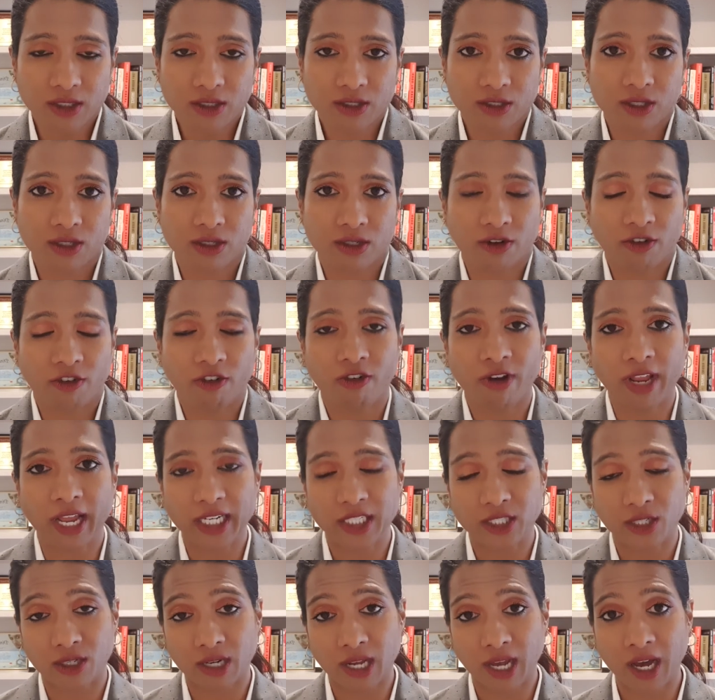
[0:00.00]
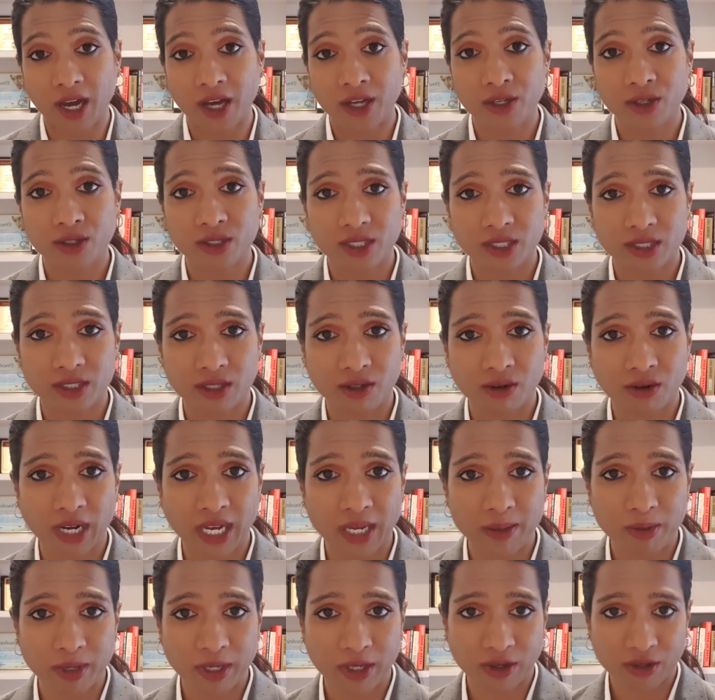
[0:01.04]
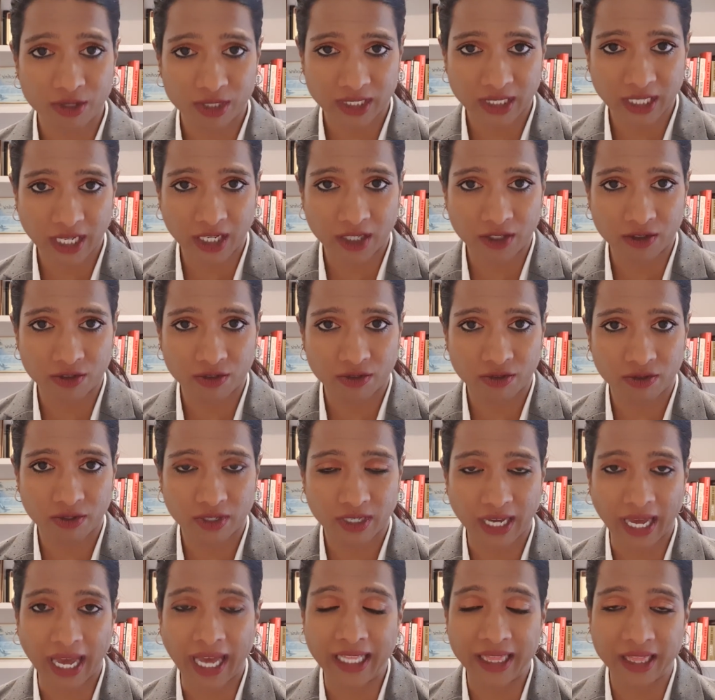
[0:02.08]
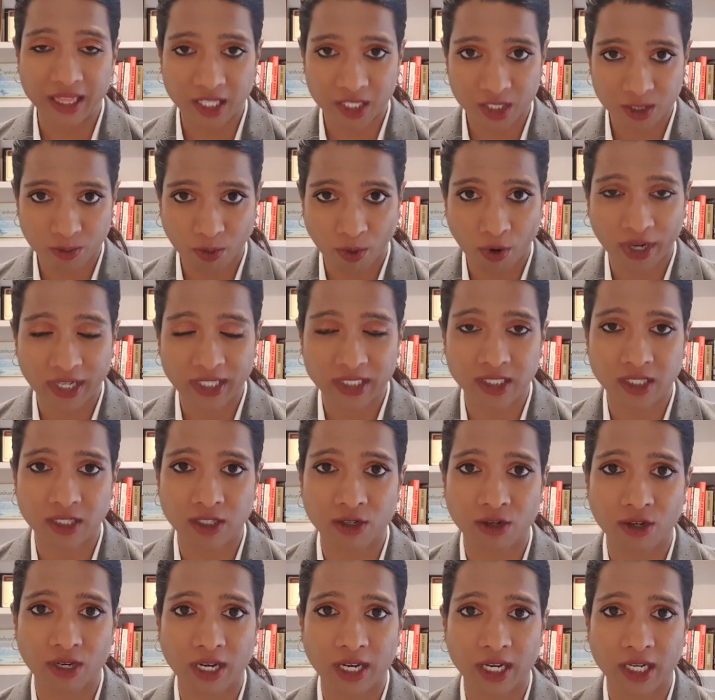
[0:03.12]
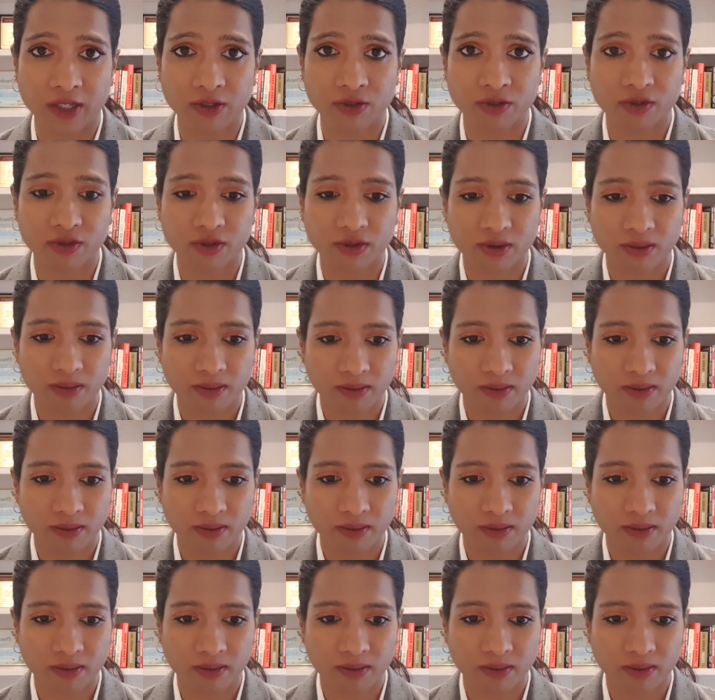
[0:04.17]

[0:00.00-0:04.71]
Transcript: to reflect on how you're describing yourself at this point in your life.